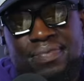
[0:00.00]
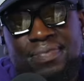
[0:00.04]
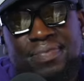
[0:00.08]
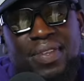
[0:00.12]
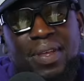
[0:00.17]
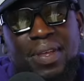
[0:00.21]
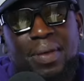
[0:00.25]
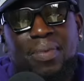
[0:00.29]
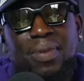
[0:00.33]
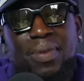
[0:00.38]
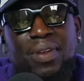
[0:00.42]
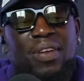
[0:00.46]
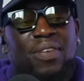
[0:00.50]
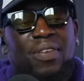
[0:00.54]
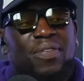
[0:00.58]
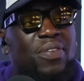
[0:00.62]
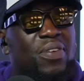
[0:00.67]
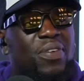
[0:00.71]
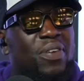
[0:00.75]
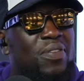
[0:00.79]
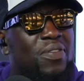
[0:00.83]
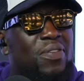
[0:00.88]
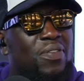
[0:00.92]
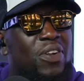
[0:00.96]
I'm a lover
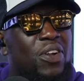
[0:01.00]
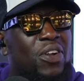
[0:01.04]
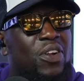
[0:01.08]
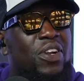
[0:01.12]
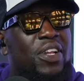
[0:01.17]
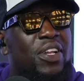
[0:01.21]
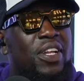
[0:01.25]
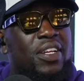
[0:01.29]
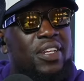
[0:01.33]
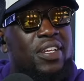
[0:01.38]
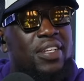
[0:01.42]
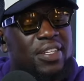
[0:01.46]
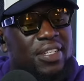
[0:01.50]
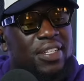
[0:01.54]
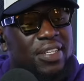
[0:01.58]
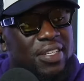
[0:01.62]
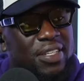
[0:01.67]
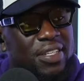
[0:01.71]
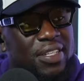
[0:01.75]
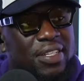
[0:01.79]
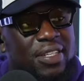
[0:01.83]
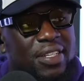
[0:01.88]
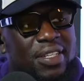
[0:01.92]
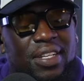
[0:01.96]
of learning,
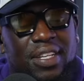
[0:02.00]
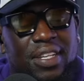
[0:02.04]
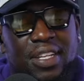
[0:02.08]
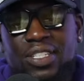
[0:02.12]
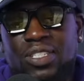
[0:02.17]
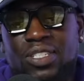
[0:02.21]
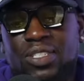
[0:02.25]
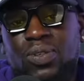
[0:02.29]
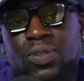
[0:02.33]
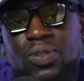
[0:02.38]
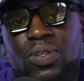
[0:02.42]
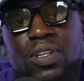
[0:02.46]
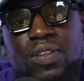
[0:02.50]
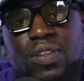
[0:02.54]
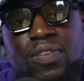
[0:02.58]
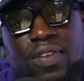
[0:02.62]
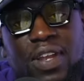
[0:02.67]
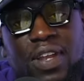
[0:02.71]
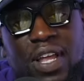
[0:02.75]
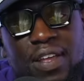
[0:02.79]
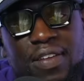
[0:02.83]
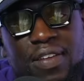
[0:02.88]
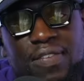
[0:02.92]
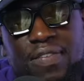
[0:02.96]
a student of
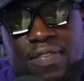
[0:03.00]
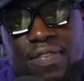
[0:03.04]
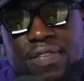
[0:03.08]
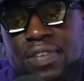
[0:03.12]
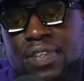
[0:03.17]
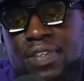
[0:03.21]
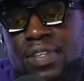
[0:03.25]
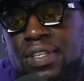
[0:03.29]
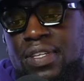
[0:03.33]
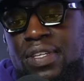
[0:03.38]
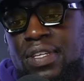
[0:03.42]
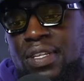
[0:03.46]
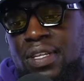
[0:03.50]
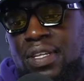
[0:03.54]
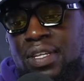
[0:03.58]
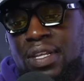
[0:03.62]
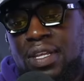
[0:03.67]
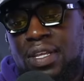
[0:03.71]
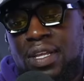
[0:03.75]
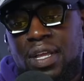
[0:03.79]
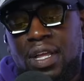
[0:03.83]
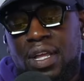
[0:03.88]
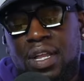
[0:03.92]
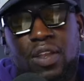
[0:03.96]
life.
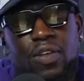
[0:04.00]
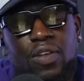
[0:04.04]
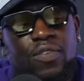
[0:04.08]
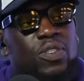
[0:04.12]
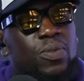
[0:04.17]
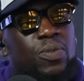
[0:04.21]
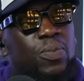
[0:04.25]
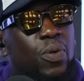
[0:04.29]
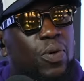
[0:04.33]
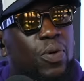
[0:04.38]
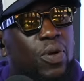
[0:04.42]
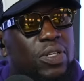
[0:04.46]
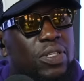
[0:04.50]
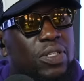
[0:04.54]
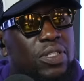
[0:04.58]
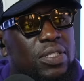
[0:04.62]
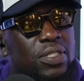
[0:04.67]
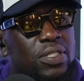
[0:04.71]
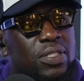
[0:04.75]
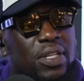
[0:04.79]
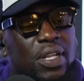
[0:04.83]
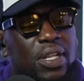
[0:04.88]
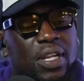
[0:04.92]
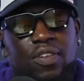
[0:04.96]
I love sports.
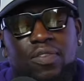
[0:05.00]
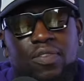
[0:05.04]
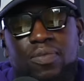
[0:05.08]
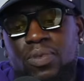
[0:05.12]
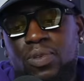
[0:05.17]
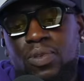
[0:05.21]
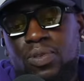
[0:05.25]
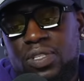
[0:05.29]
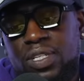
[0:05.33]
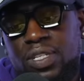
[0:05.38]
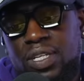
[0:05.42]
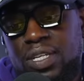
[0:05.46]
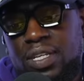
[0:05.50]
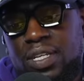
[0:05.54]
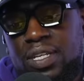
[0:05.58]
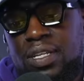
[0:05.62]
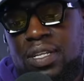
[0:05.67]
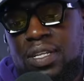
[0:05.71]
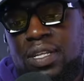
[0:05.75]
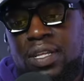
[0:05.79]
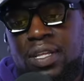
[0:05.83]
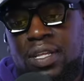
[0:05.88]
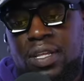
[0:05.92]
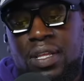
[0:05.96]
I love music.
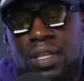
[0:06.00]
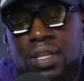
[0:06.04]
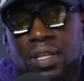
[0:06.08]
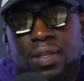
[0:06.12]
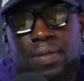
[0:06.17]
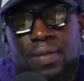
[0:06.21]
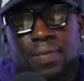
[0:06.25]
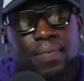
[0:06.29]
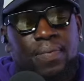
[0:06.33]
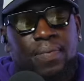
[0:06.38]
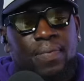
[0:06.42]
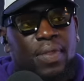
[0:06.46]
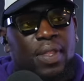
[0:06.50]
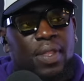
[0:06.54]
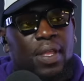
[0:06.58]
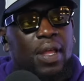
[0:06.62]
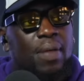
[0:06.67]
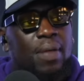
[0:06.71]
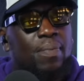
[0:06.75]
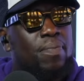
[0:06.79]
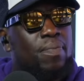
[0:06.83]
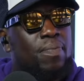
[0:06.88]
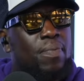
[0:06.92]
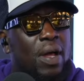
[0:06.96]

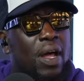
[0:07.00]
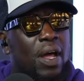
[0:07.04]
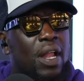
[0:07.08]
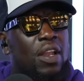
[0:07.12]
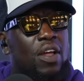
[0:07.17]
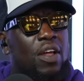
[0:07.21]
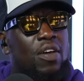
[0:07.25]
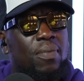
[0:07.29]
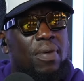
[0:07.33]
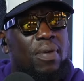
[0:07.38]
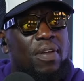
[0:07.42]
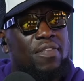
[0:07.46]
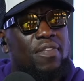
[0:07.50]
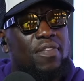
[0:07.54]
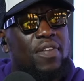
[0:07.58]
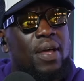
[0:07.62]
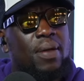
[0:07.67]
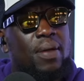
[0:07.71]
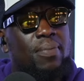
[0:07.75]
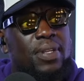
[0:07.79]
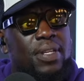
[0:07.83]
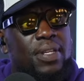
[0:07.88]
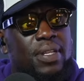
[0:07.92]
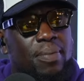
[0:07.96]
I love my
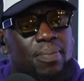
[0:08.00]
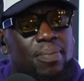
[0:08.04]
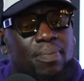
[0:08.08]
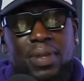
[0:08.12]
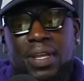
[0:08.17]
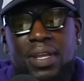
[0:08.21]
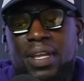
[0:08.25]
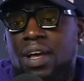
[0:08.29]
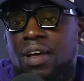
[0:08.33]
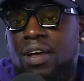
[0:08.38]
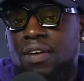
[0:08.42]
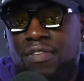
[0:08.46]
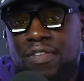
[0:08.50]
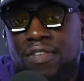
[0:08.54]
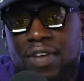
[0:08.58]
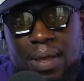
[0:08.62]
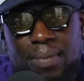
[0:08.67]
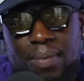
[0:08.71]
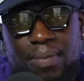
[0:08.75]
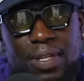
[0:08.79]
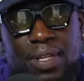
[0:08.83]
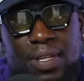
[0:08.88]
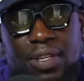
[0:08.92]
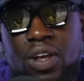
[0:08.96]
family, big on
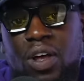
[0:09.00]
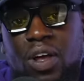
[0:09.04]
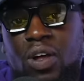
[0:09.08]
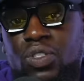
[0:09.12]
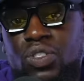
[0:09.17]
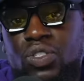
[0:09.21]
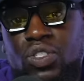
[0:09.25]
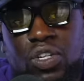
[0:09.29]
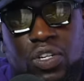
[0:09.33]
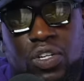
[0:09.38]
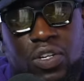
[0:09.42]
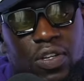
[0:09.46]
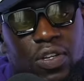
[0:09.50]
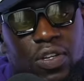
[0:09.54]
family, culture.